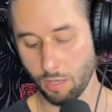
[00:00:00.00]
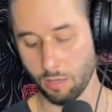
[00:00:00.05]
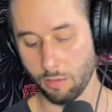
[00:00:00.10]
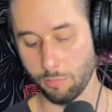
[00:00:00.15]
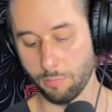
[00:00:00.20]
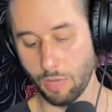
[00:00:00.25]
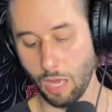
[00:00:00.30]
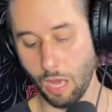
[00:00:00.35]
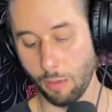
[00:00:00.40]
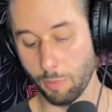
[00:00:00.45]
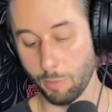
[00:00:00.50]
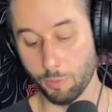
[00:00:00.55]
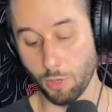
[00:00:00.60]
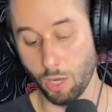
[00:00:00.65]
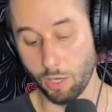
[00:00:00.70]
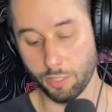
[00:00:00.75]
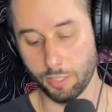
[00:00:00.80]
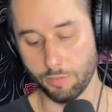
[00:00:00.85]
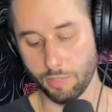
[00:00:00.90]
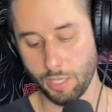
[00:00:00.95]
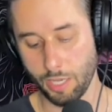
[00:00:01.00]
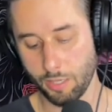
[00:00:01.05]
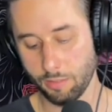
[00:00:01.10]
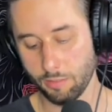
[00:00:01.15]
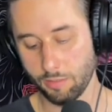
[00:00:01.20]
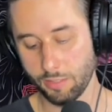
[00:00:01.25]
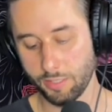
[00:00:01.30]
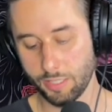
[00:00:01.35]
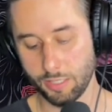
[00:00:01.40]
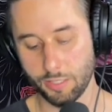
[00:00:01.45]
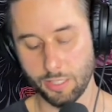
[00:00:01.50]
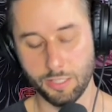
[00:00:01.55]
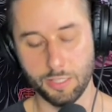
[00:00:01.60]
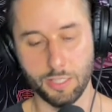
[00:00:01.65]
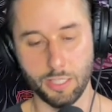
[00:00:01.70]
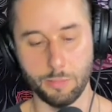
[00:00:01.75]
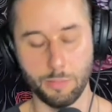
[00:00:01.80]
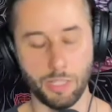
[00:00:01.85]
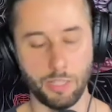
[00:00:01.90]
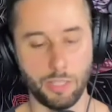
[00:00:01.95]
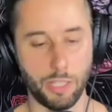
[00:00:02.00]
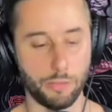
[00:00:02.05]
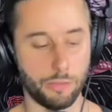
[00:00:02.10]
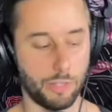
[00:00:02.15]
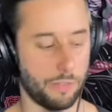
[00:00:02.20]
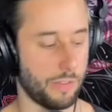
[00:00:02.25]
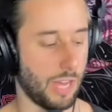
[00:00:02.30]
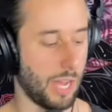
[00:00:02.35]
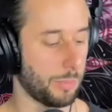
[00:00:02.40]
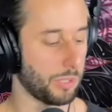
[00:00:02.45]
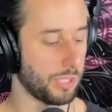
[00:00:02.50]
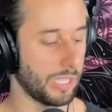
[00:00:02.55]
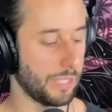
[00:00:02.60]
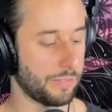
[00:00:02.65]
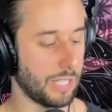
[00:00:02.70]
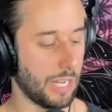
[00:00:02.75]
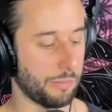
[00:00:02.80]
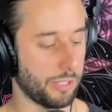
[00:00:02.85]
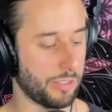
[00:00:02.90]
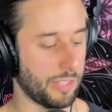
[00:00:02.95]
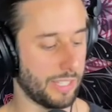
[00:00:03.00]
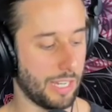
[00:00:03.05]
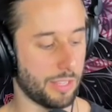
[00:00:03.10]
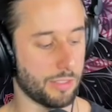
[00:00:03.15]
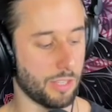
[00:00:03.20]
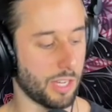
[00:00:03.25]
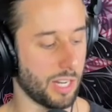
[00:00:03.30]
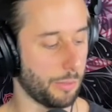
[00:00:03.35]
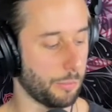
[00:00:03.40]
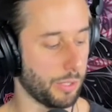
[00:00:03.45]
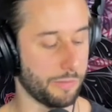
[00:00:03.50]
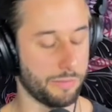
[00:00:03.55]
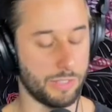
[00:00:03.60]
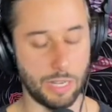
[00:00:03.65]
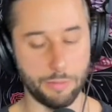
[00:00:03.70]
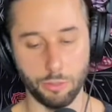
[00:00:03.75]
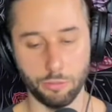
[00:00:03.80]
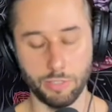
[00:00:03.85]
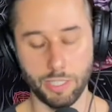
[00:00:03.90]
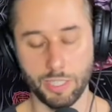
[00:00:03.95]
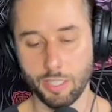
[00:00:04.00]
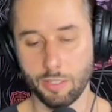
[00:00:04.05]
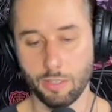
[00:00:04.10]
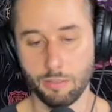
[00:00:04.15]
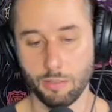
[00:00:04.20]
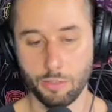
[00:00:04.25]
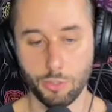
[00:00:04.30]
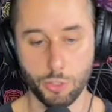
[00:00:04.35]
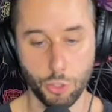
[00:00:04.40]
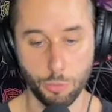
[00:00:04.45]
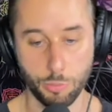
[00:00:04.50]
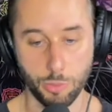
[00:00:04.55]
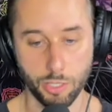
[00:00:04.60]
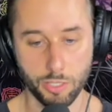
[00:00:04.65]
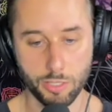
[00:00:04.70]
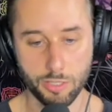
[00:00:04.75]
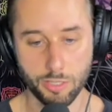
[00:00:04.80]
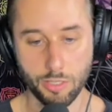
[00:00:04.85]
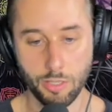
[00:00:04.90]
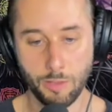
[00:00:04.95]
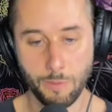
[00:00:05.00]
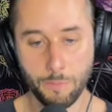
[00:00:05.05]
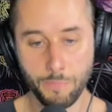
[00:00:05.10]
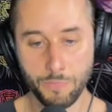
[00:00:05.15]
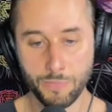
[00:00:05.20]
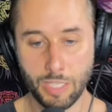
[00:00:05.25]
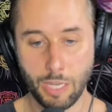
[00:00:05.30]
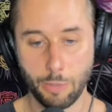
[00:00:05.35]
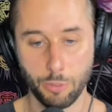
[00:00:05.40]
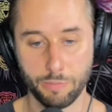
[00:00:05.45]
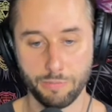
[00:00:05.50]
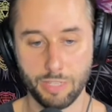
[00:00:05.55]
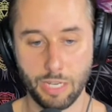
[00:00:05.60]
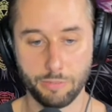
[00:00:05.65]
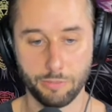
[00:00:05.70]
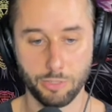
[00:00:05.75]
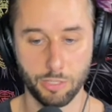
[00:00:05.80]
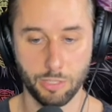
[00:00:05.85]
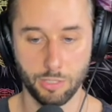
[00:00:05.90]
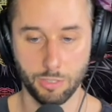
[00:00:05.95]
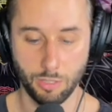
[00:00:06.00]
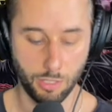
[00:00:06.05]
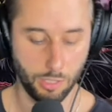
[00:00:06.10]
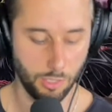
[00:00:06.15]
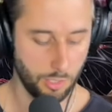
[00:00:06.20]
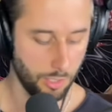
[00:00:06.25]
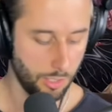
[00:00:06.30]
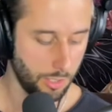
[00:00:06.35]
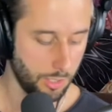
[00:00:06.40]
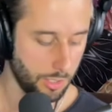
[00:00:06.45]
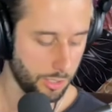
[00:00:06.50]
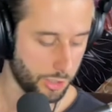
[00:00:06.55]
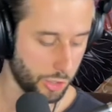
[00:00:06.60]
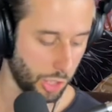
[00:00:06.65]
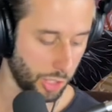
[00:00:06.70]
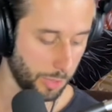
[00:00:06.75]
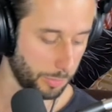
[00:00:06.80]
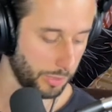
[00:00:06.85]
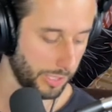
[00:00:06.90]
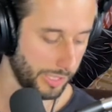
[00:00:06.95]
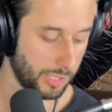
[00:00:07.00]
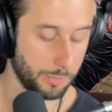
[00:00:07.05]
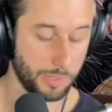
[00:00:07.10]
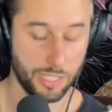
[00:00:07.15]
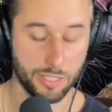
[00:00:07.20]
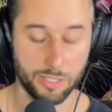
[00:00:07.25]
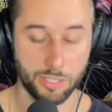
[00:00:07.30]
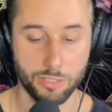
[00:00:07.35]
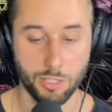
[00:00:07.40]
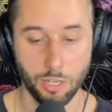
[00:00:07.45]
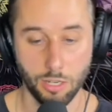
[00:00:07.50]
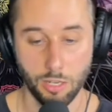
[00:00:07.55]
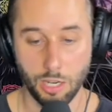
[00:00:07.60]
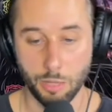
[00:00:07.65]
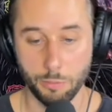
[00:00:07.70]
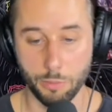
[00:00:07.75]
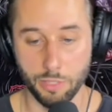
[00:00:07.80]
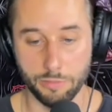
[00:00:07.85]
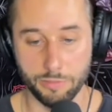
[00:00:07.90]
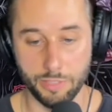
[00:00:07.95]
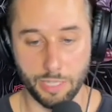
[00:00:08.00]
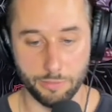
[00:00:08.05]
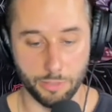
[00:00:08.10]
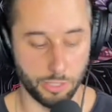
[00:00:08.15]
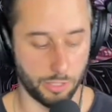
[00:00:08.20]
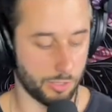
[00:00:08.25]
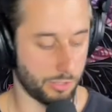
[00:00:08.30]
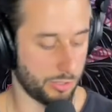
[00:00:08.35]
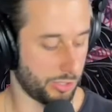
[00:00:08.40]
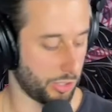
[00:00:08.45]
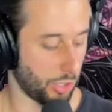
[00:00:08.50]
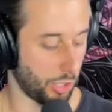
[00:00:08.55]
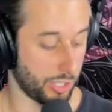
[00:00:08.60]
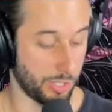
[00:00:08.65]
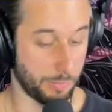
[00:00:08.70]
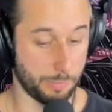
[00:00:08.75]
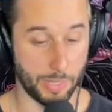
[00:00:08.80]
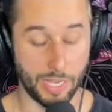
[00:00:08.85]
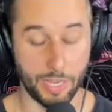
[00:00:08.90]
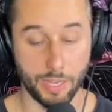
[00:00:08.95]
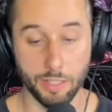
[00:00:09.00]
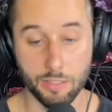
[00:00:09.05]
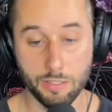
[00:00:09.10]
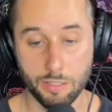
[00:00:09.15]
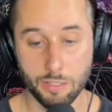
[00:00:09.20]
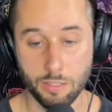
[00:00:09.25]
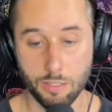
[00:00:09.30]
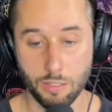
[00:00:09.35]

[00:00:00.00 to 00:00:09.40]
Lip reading: I'm a product of that. It's existed in my life. If I believed everything I thought, I would have never written 2 books. I would have never started playing the bass guitar. I would have never started a band.